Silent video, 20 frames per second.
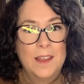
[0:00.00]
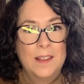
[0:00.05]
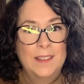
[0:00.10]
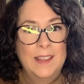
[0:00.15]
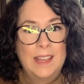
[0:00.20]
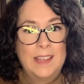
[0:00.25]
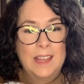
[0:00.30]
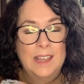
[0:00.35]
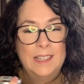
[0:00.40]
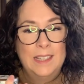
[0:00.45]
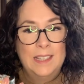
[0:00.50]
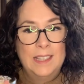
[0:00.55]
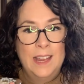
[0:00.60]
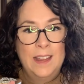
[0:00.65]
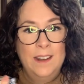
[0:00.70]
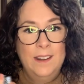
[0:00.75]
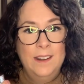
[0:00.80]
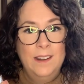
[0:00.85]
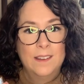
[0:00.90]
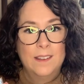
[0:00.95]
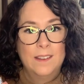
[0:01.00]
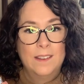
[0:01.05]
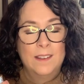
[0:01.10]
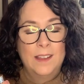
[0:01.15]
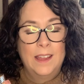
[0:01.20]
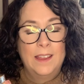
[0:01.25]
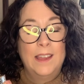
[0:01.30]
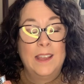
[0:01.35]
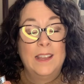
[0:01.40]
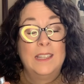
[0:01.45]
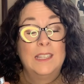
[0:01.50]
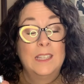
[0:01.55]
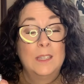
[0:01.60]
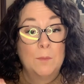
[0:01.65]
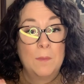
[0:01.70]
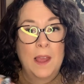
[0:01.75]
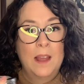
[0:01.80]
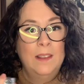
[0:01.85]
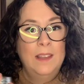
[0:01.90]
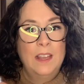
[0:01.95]
Like they
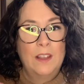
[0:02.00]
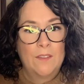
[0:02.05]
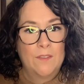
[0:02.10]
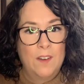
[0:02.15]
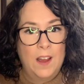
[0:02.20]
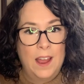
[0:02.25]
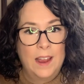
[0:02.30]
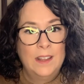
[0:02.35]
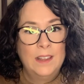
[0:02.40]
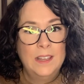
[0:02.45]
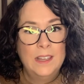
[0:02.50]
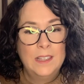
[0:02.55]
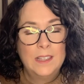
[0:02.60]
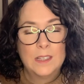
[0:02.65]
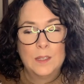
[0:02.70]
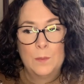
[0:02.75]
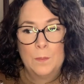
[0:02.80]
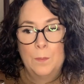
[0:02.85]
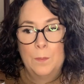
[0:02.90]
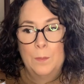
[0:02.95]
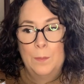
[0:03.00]
smell like violets,